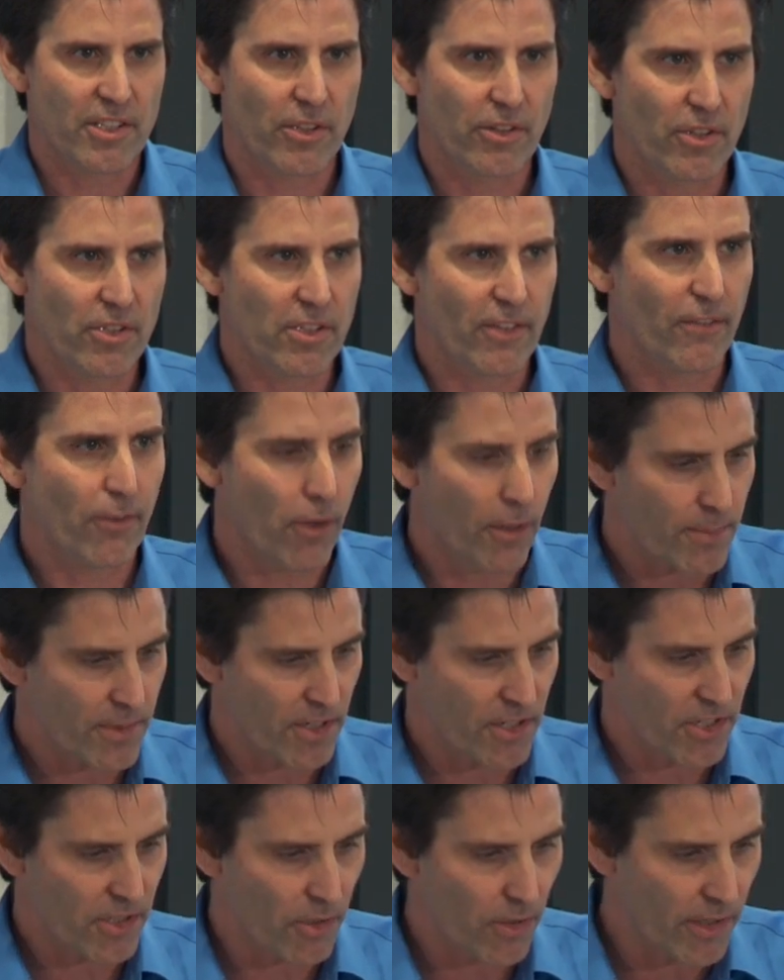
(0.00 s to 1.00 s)
So those are forms
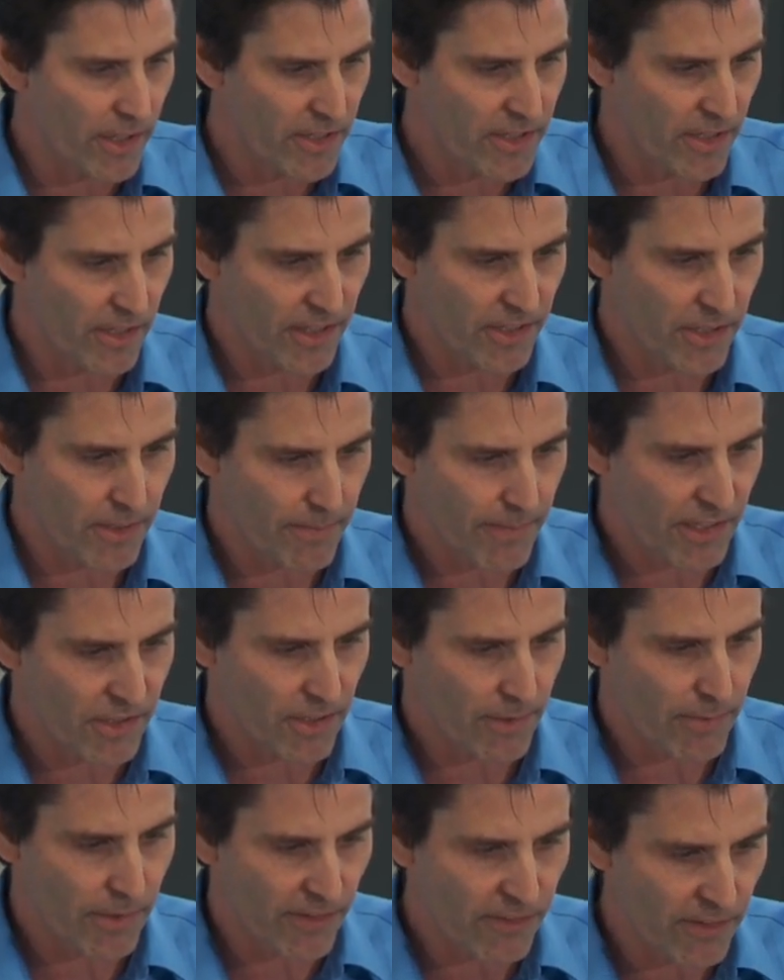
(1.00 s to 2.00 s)
of storage that I'll just
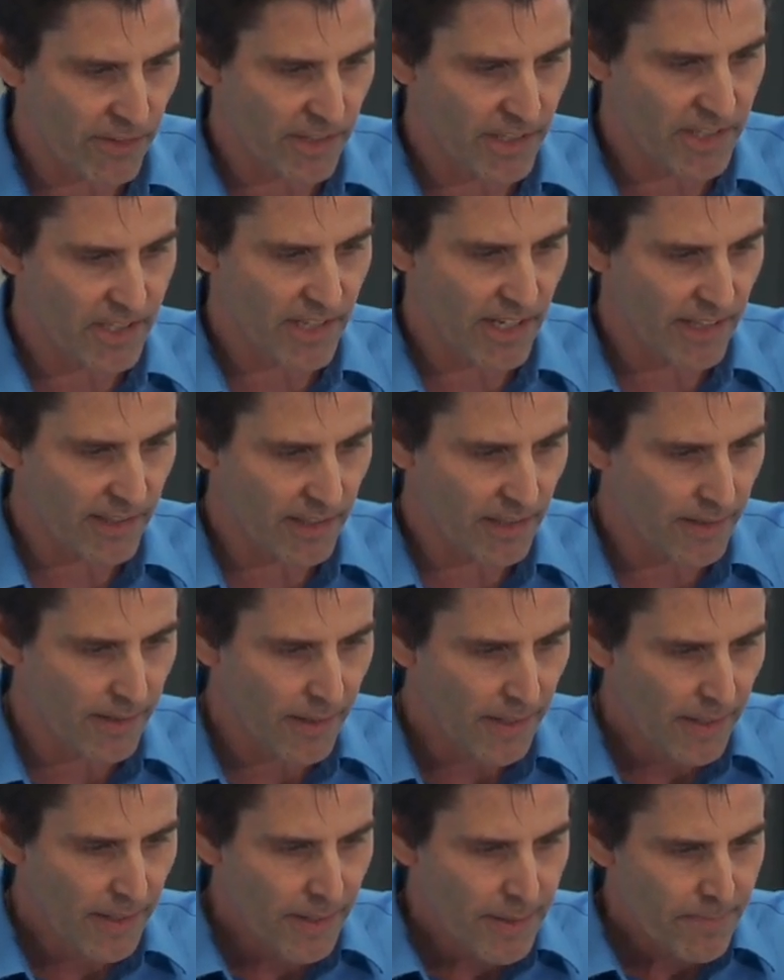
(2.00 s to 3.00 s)
mention briefly in a second.
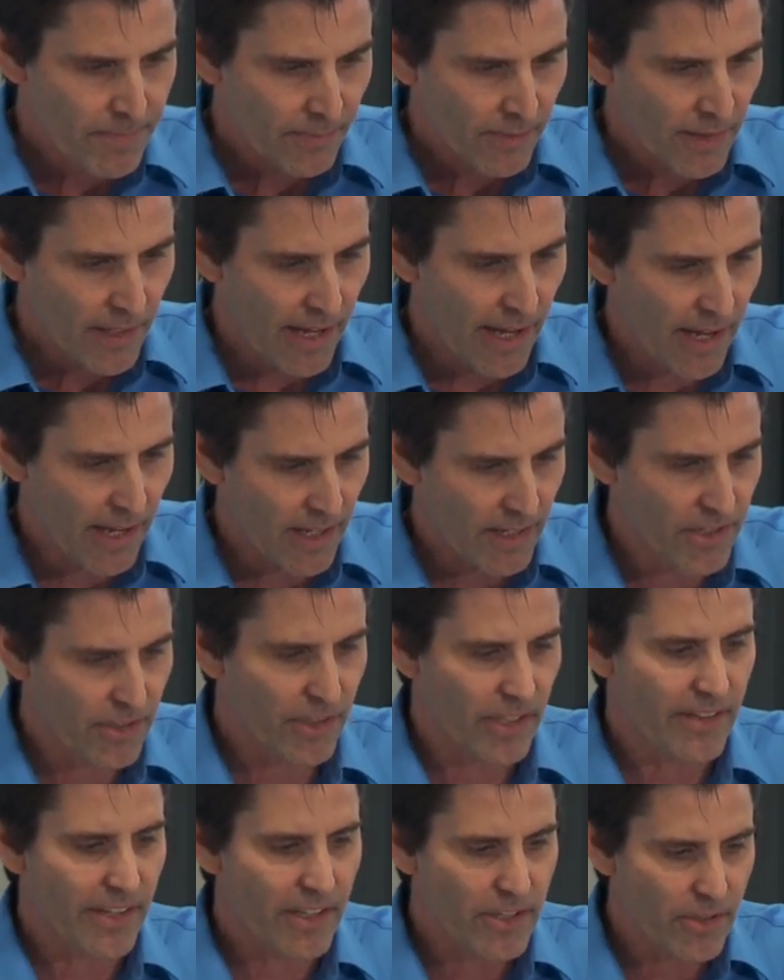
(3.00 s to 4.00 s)
And you
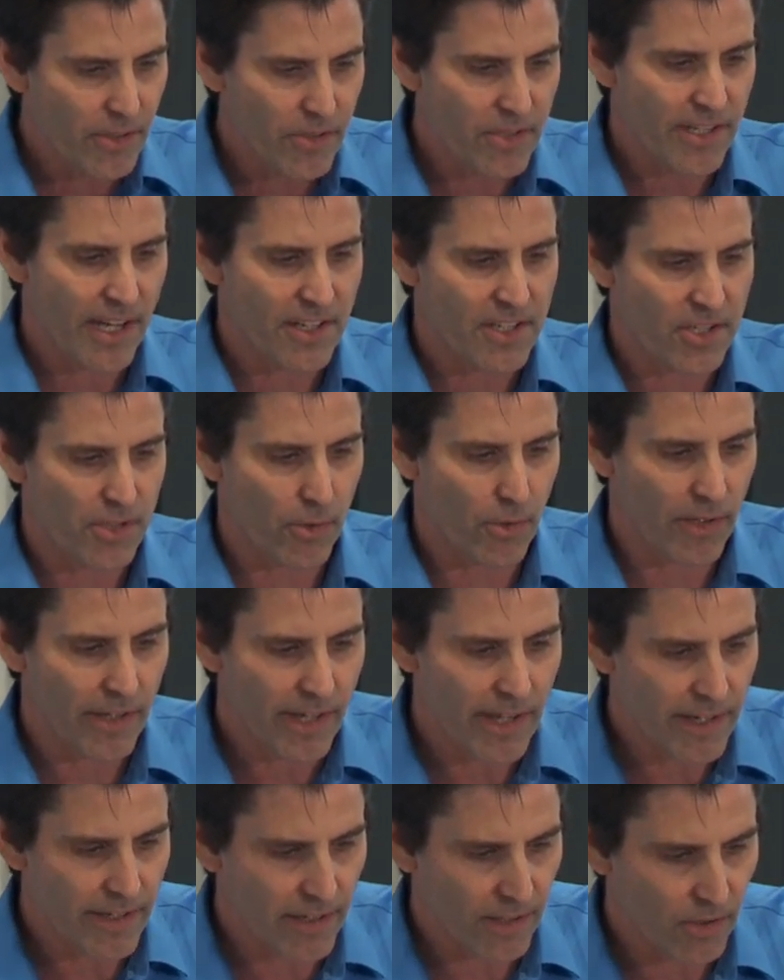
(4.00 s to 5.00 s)
can then use that stored
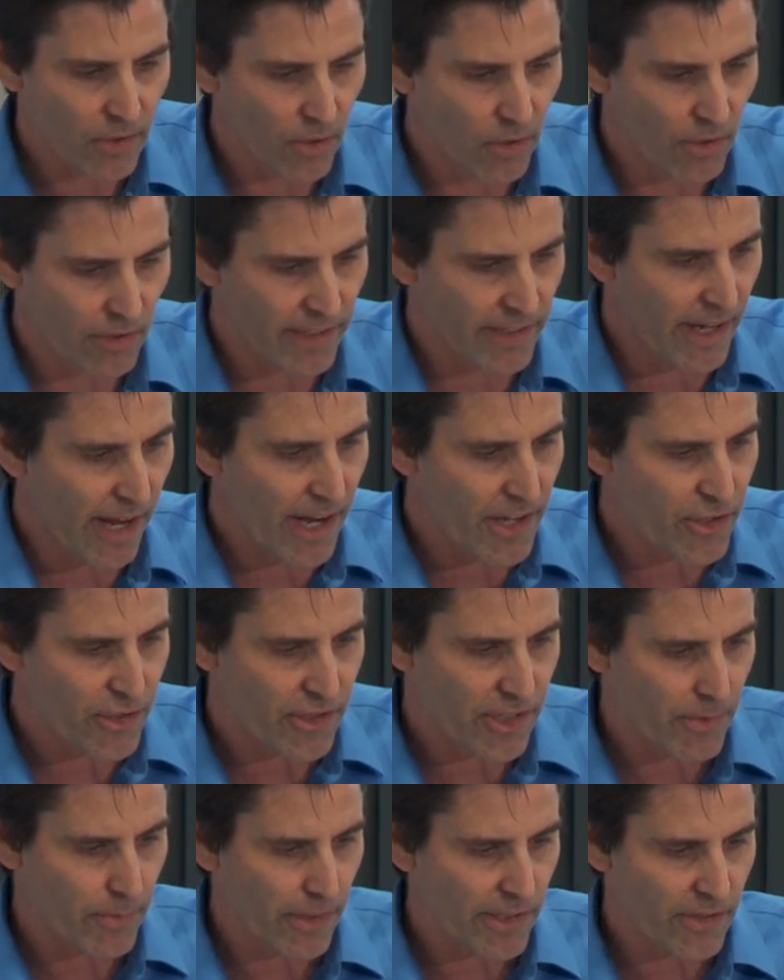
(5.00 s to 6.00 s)
heat and cold and
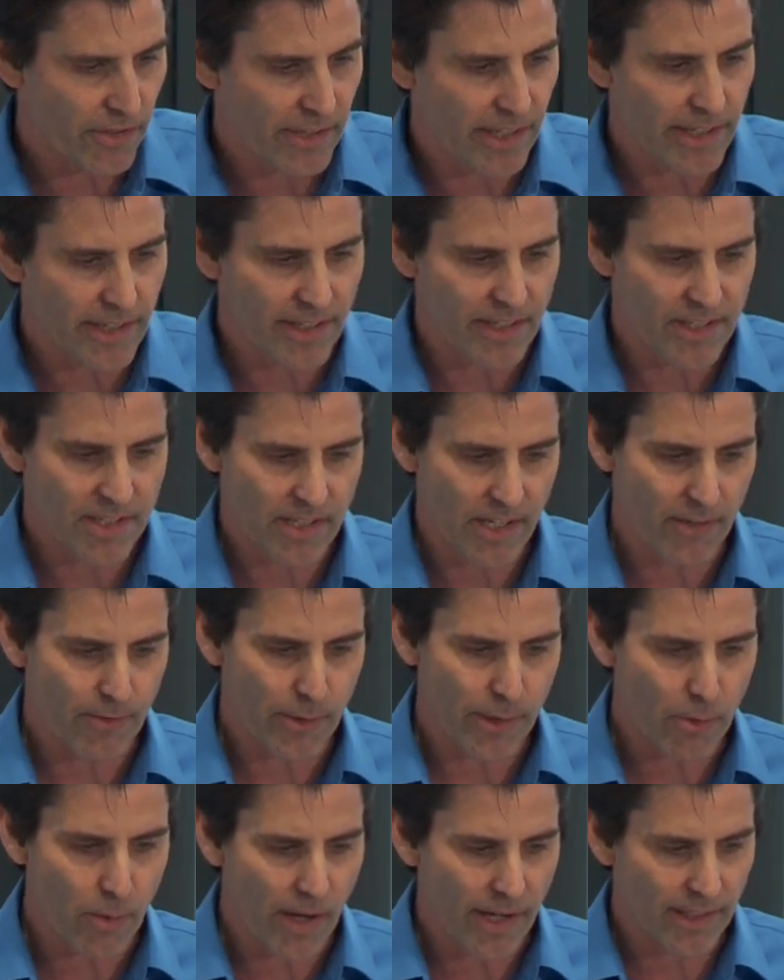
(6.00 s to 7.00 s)
hydrogen when you need it instead of
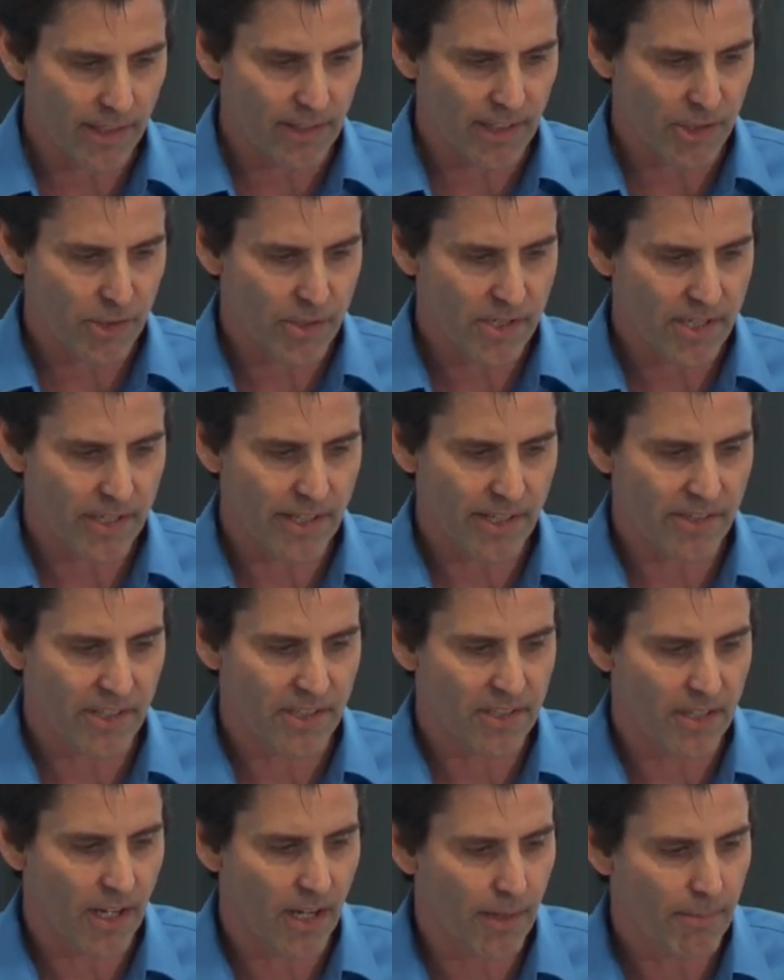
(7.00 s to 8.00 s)
requiring electricity at the
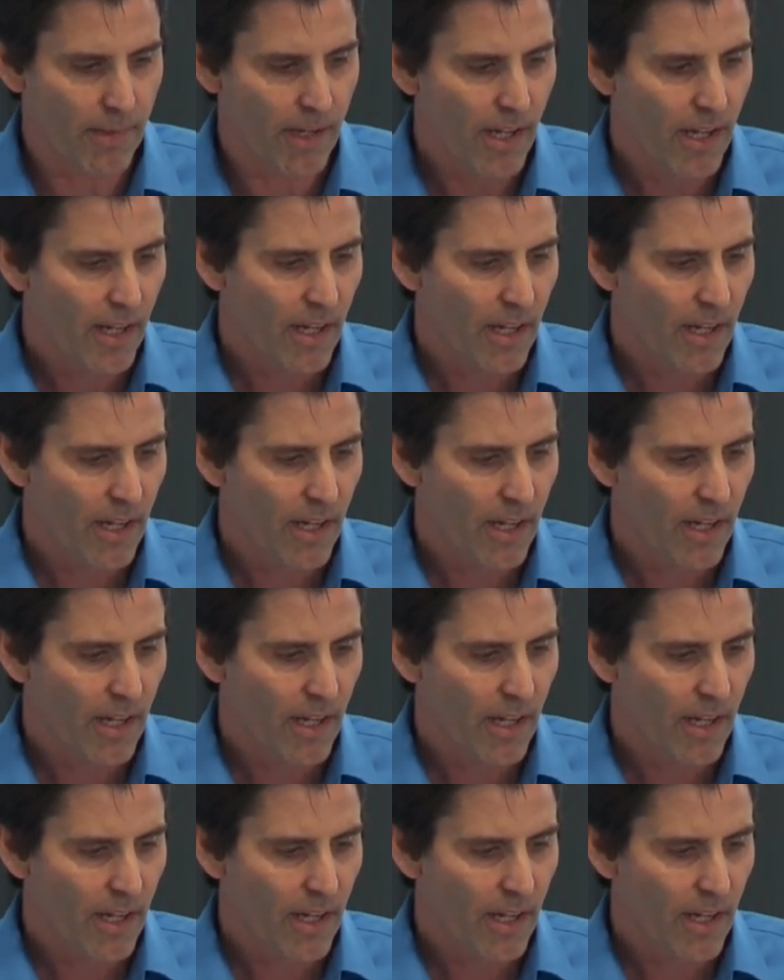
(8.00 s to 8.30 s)
time.